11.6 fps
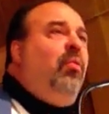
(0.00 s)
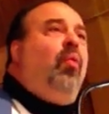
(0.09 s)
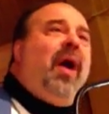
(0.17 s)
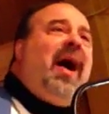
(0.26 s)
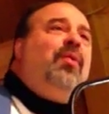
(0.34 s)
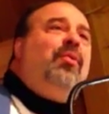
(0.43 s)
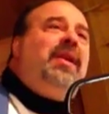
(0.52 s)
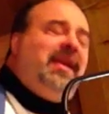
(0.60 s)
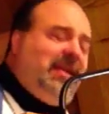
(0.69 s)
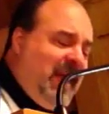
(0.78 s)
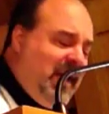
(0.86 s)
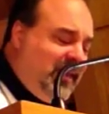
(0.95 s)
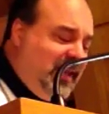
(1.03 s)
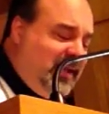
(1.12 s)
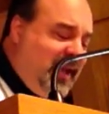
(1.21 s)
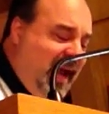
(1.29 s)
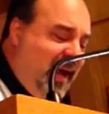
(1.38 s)
Why would he let
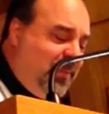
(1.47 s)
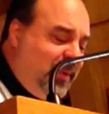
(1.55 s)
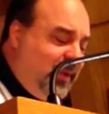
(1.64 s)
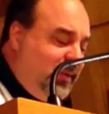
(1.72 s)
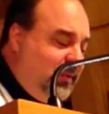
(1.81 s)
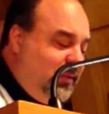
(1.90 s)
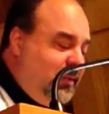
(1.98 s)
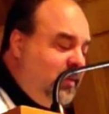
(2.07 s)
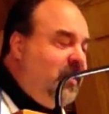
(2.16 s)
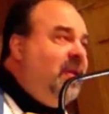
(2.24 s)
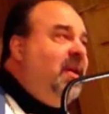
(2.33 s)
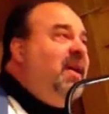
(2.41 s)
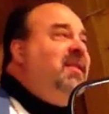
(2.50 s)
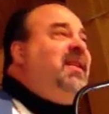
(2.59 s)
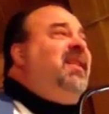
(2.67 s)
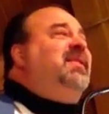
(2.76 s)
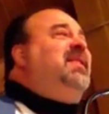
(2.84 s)
this happen?
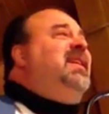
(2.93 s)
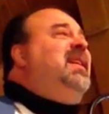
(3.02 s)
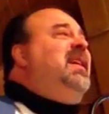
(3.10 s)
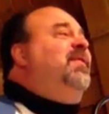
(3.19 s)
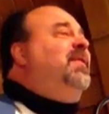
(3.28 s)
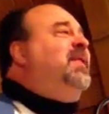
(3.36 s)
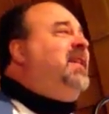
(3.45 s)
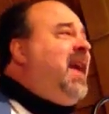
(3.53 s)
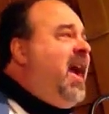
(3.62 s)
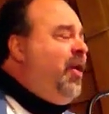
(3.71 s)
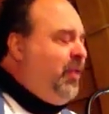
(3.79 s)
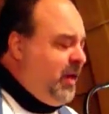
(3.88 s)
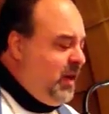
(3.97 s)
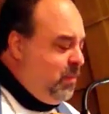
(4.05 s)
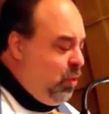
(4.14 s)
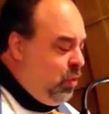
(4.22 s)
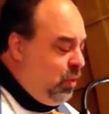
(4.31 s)
Does he even care
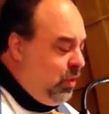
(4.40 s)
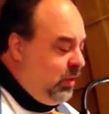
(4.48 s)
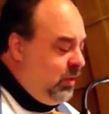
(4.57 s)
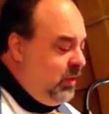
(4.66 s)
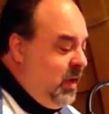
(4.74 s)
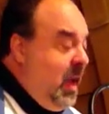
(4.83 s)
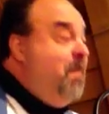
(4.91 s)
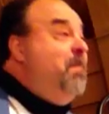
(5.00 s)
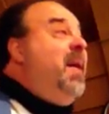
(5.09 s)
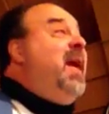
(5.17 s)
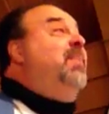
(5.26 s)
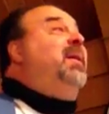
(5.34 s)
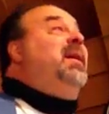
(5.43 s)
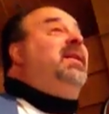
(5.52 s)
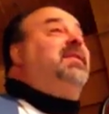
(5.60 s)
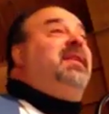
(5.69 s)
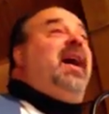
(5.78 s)
anymore? Maybe
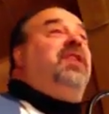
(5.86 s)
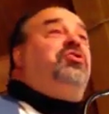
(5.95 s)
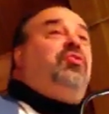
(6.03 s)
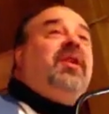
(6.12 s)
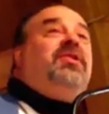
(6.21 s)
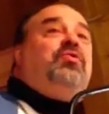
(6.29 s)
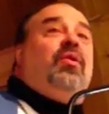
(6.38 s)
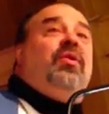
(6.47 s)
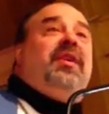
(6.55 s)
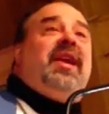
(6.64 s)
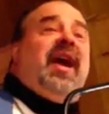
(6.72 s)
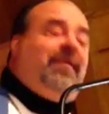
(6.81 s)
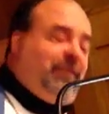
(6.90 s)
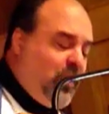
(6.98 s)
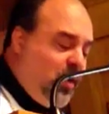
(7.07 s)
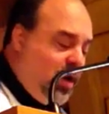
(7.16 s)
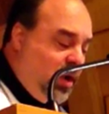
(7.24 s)
he's not trustworthy
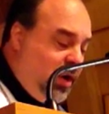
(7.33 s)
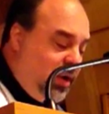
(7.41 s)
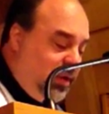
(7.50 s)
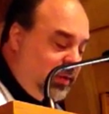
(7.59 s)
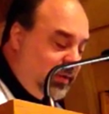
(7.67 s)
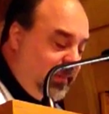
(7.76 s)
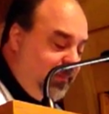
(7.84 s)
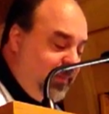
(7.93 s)
after all.